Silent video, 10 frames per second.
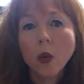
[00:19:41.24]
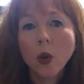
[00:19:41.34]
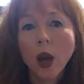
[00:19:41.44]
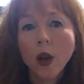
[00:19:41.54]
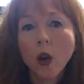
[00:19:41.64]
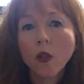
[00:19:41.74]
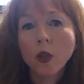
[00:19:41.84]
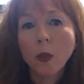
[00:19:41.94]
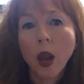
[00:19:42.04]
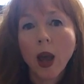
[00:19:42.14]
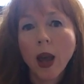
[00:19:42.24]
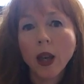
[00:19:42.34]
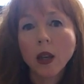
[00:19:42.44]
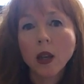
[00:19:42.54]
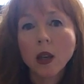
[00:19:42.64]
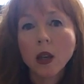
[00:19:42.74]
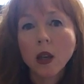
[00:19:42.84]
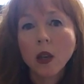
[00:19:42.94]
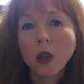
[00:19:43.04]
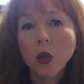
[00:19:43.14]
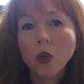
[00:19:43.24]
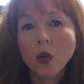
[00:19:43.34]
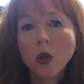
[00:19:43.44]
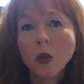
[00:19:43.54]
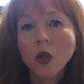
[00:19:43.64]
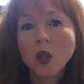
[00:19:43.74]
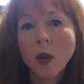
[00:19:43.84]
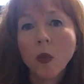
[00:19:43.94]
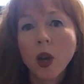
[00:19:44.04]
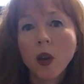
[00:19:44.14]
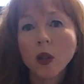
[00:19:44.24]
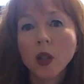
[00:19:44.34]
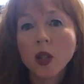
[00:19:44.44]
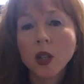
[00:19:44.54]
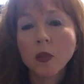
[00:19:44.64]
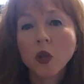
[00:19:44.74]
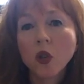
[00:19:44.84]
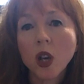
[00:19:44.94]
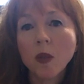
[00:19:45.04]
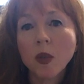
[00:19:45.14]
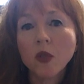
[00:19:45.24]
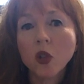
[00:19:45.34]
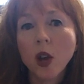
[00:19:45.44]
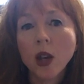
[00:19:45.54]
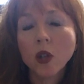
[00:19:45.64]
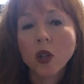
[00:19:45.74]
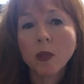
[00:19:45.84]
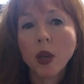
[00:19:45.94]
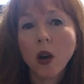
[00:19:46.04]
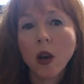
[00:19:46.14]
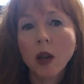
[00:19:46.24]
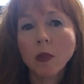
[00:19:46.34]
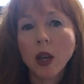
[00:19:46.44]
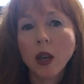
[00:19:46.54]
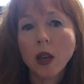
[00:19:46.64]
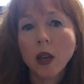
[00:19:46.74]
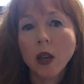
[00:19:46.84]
When I got off the plane, your daughter was somewhere in the slipstream of strangers behind me.